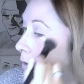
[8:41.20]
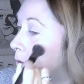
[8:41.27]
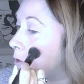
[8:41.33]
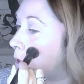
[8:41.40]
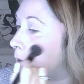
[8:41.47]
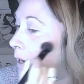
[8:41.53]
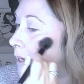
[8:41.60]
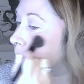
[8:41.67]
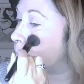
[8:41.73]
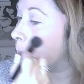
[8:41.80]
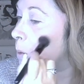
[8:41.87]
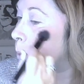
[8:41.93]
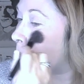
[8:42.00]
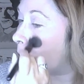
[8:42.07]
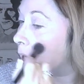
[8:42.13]
Don't ask me
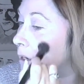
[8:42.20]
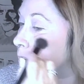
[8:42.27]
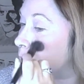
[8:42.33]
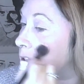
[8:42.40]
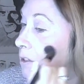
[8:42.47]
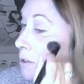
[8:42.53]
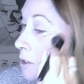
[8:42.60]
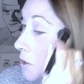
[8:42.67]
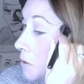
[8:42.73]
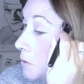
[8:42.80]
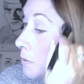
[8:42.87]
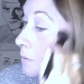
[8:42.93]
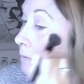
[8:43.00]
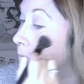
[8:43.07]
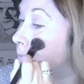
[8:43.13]
why, I just do.
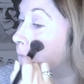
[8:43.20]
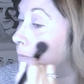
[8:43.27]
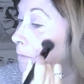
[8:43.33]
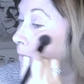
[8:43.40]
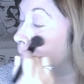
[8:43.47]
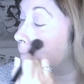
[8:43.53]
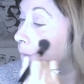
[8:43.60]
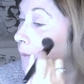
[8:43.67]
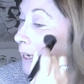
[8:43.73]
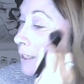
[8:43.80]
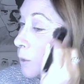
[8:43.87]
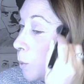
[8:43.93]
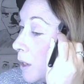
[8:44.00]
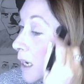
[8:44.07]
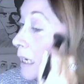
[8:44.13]

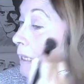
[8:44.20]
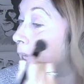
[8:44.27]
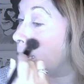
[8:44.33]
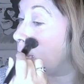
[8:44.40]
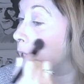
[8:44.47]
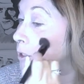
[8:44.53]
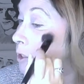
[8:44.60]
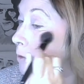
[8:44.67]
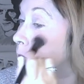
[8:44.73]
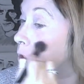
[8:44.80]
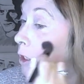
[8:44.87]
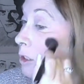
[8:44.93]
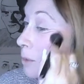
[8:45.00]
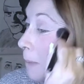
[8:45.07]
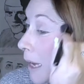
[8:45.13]
It's what I like, don't
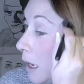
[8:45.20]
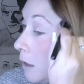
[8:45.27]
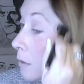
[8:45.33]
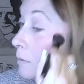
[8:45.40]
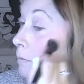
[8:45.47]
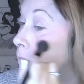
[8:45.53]
judge me.